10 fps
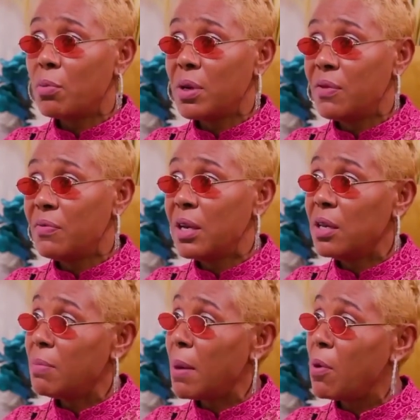home in the
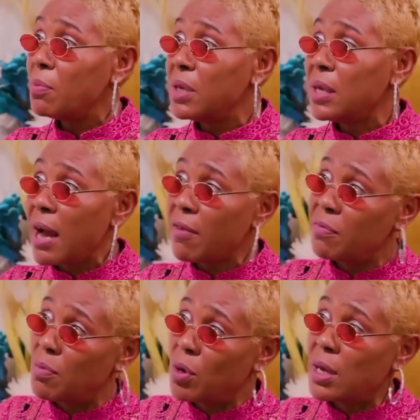village, my yeah. mom didn't
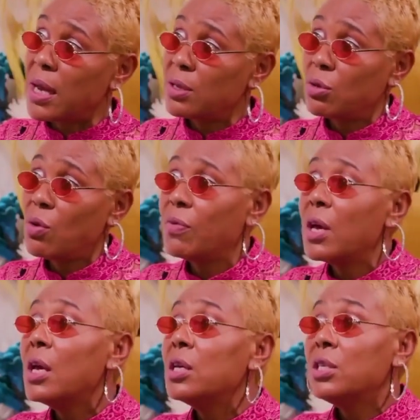have money and stuff.
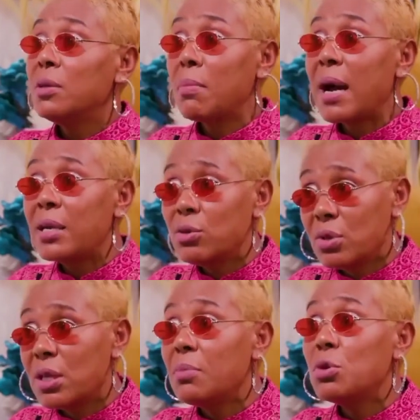She managed
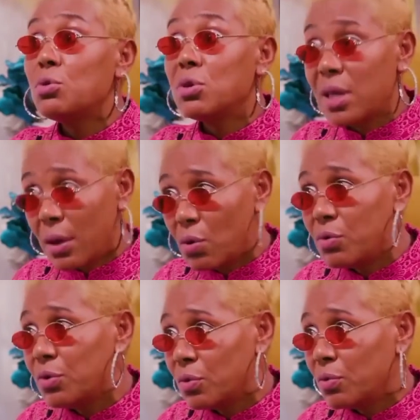to send me to
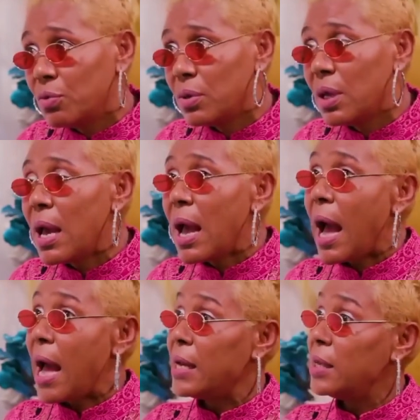secondary school. Right.
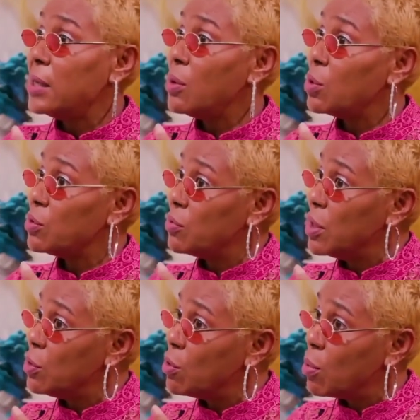And then there was
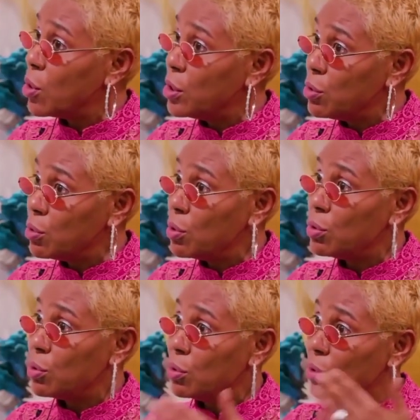really no money to go
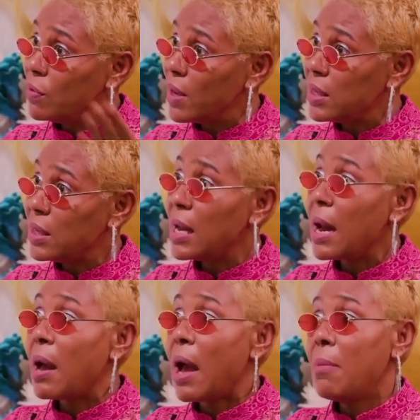to university. Then
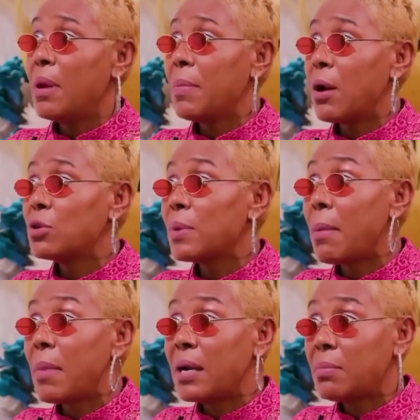I, I met my husband,
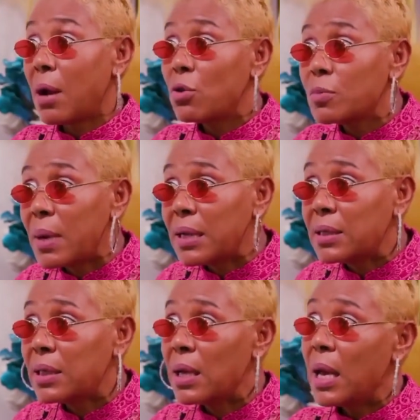I married my
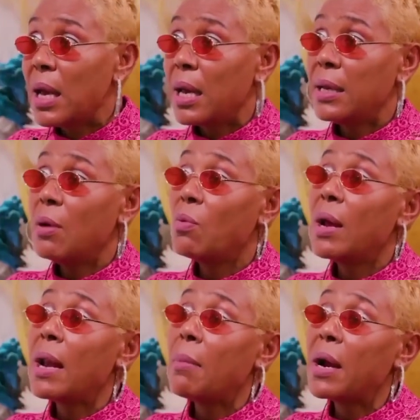husband. Then
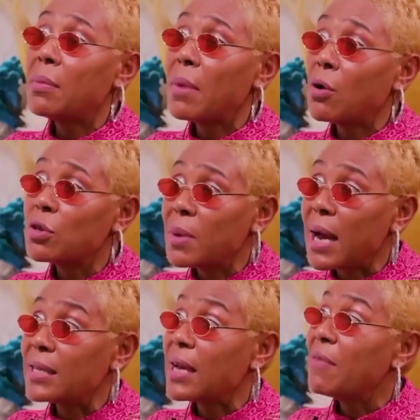when I married my husband,
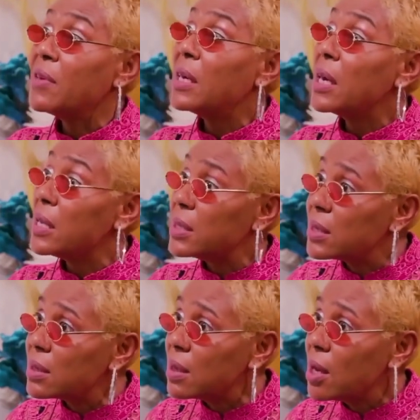I started having
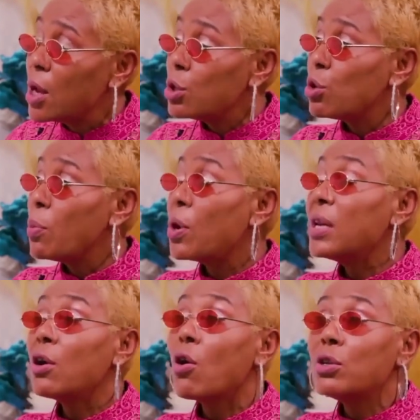kids. Mm. So, but
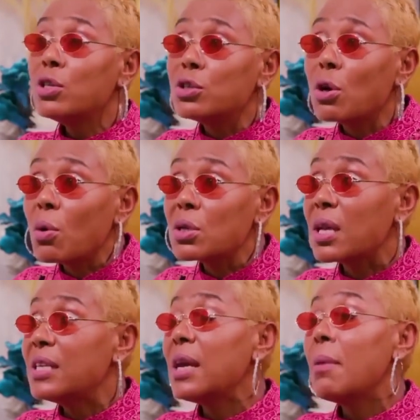the condition
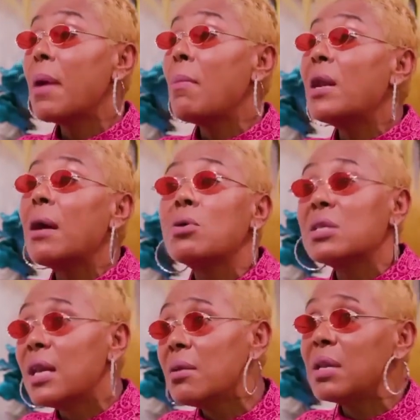was, she, my mother
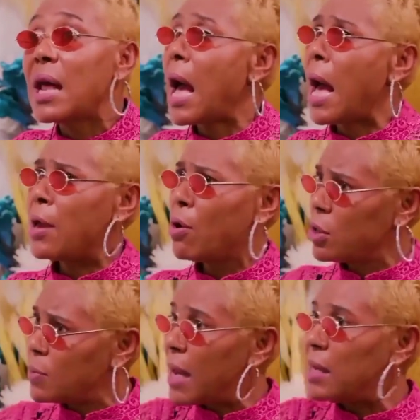was telling me that, ah, your
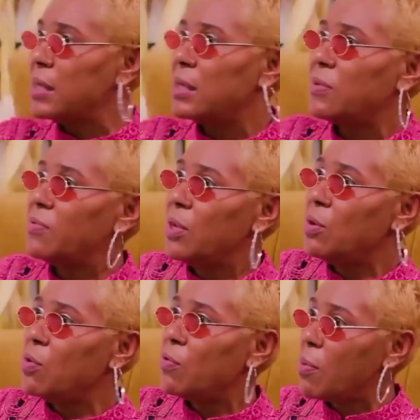husband is,
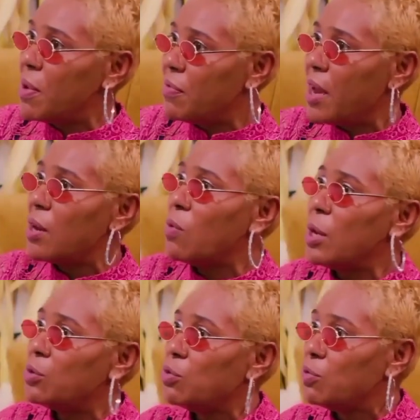you know, from mm. a very
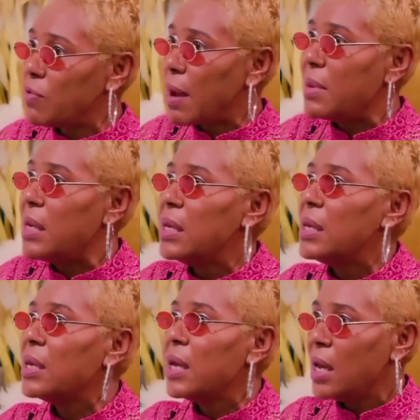well-to-do
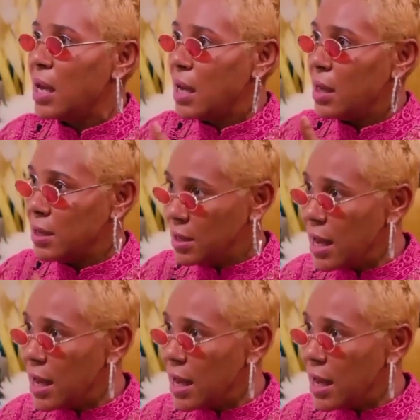family. We sort this out.